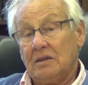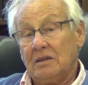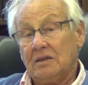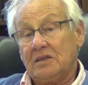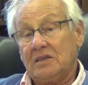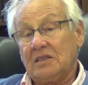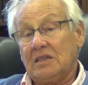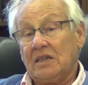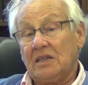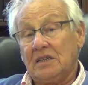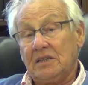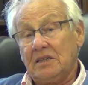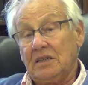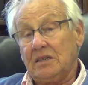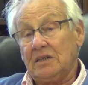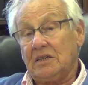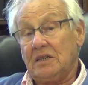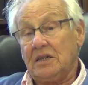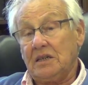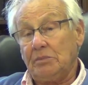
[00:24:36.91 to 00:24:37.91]

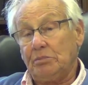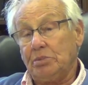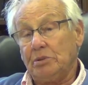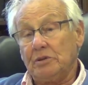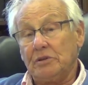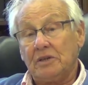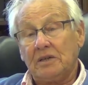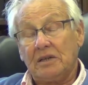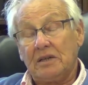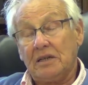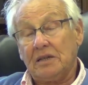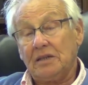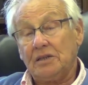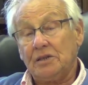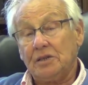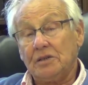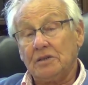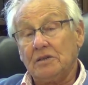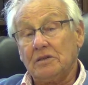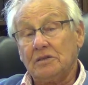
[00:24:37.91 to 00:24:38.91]
started
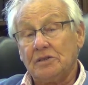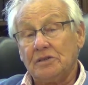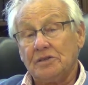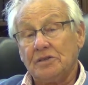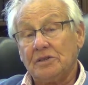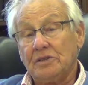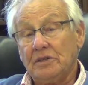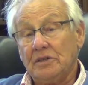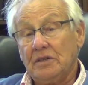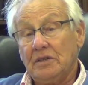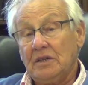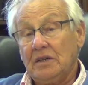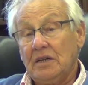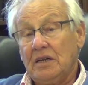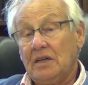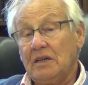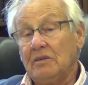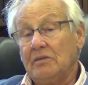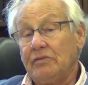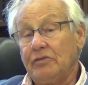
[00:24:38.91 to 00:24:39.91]
deportations
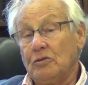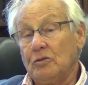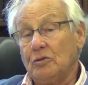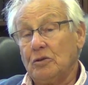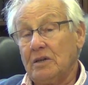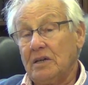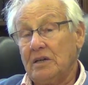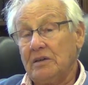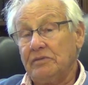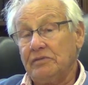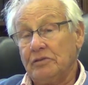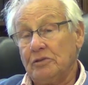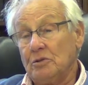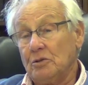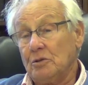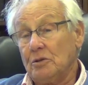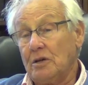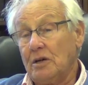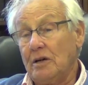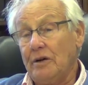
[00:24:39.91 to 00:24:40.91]
in
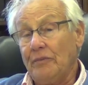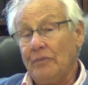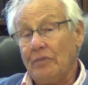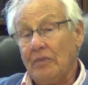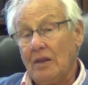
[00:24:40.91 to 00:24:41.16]
44.